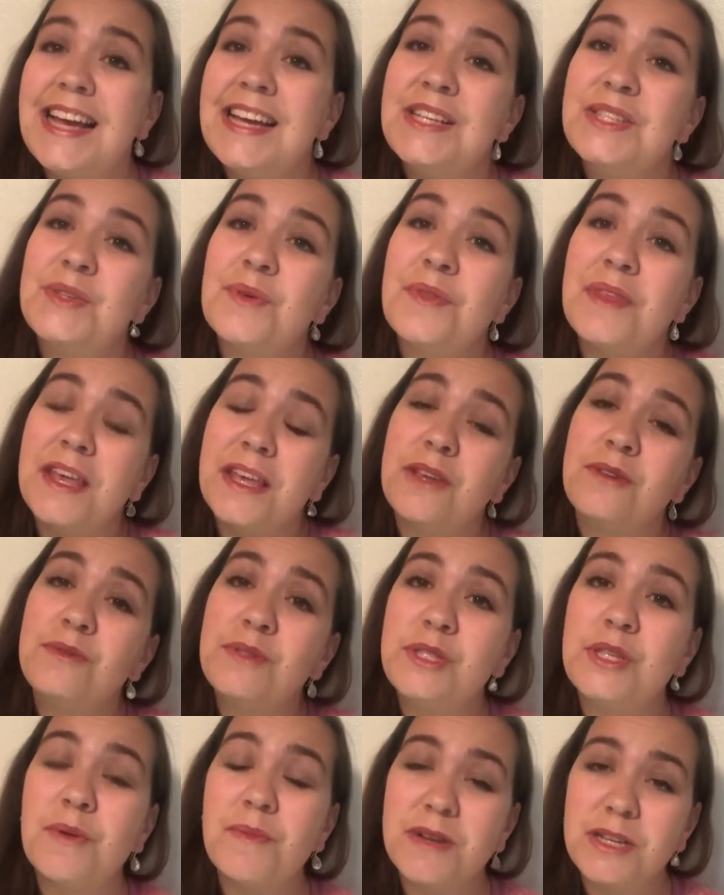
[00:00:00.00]
So thank you
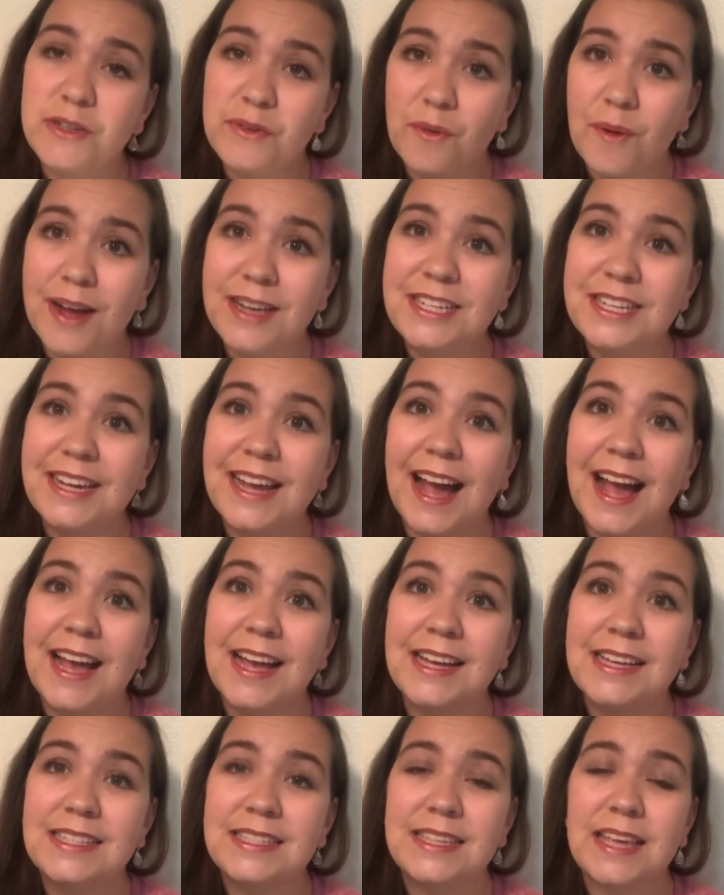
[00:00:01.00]
so much for watching,
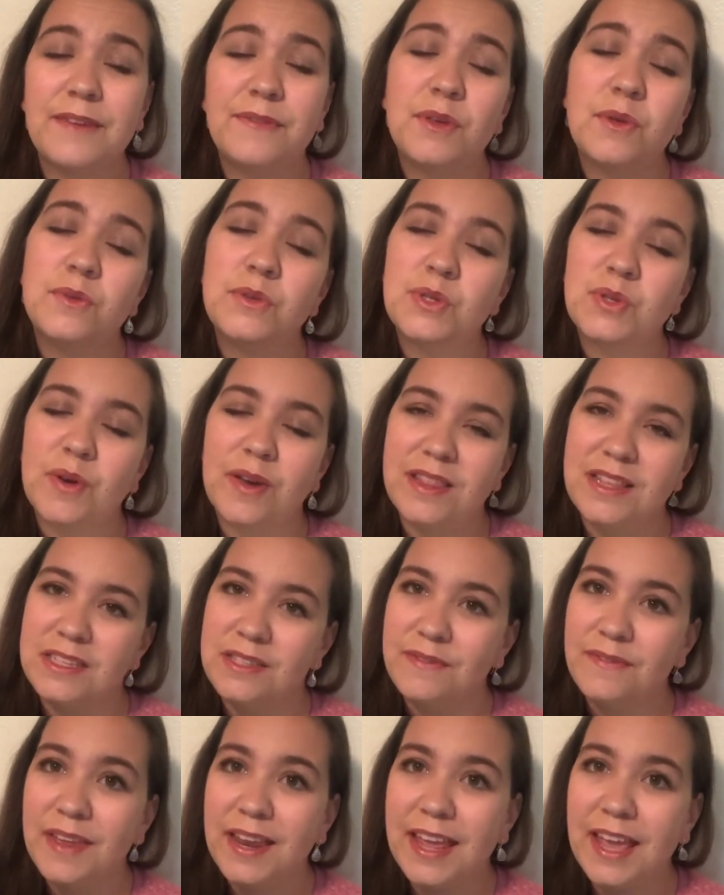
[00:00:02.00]
guys. If you enjoyed
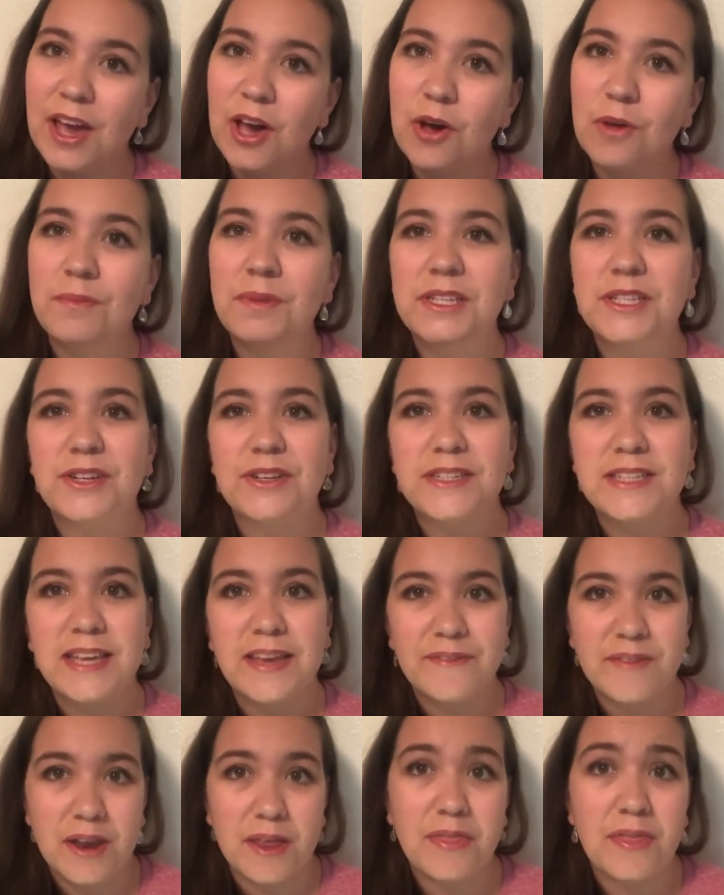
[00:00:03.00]
this video, be sure to
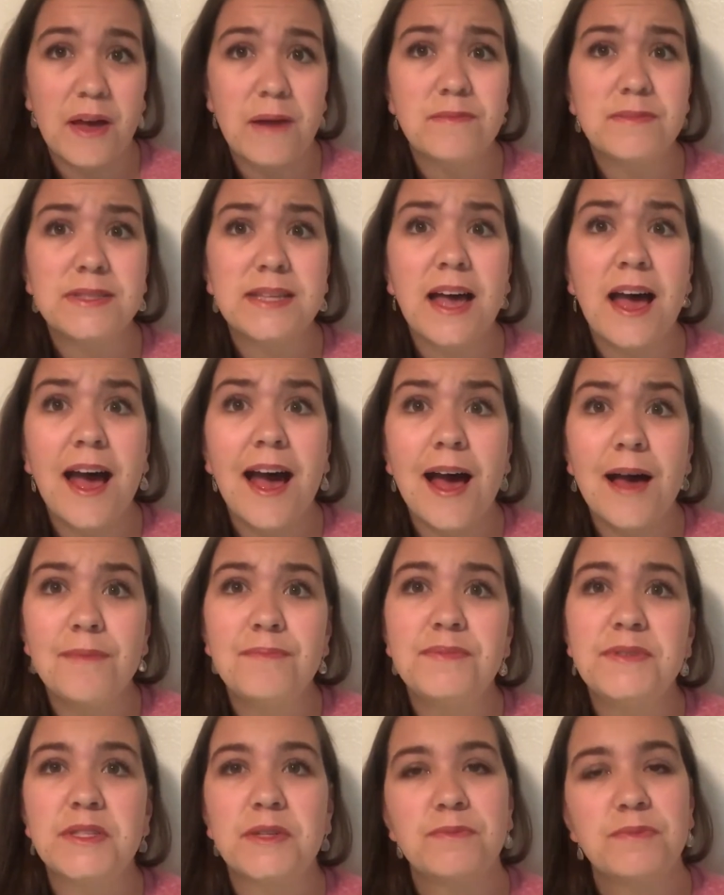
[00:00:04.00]
give it a thumbs
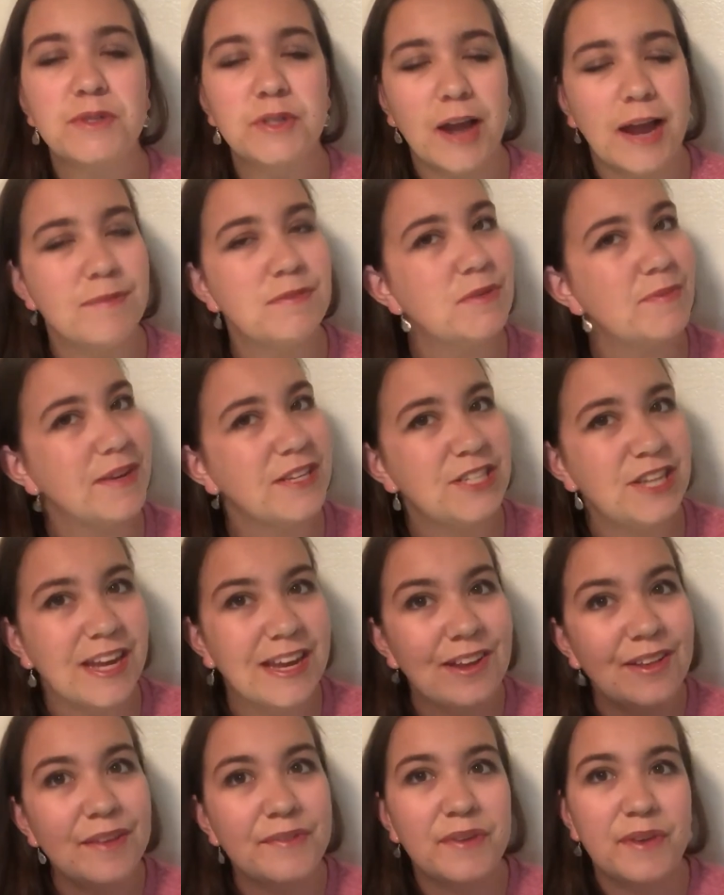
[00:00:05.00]
up, subscribe to my
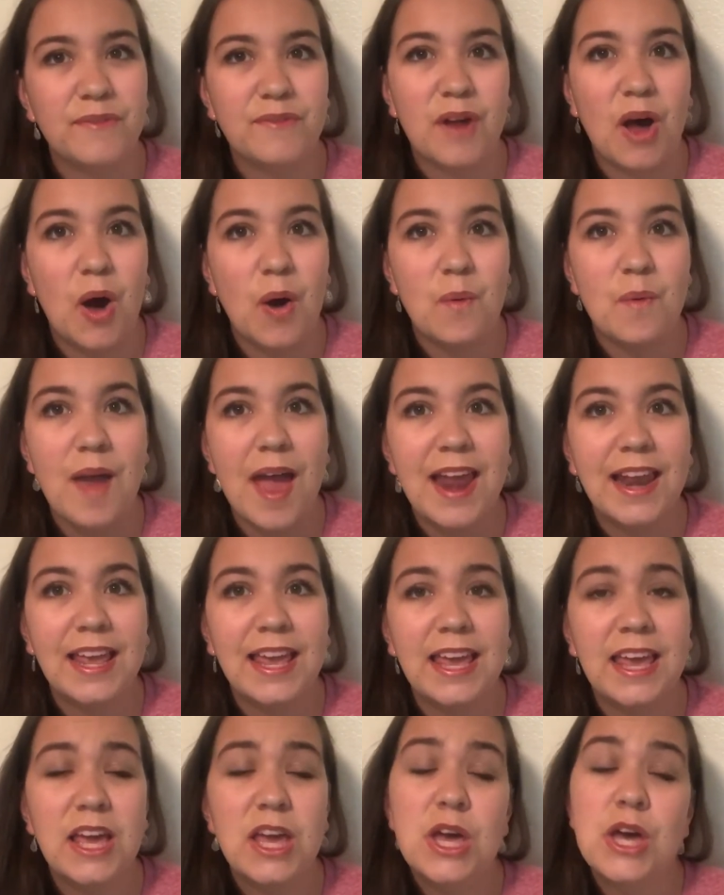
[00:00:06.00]
channel if you've not
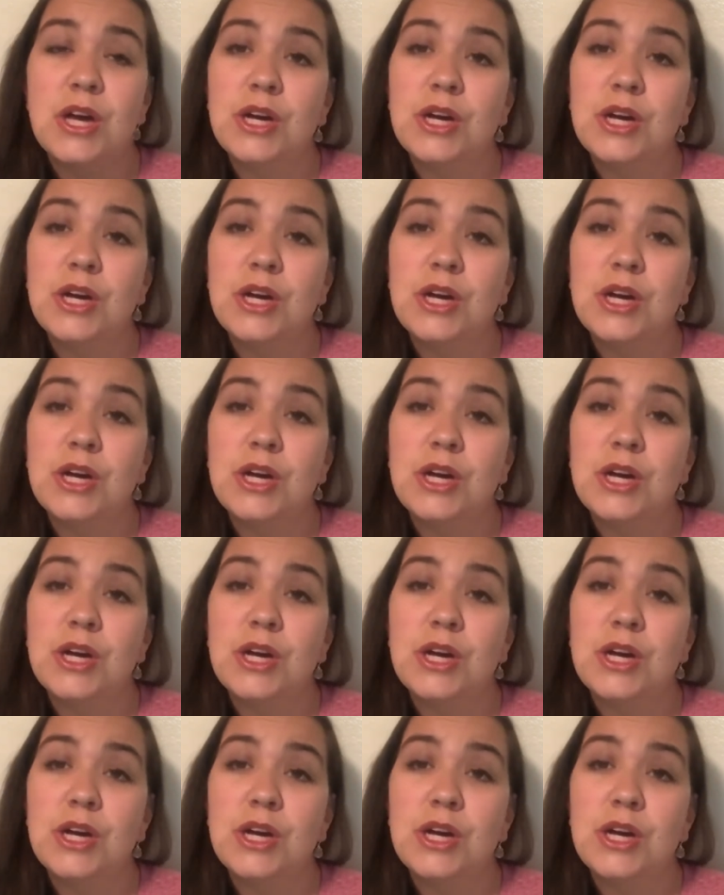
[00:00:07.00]
already.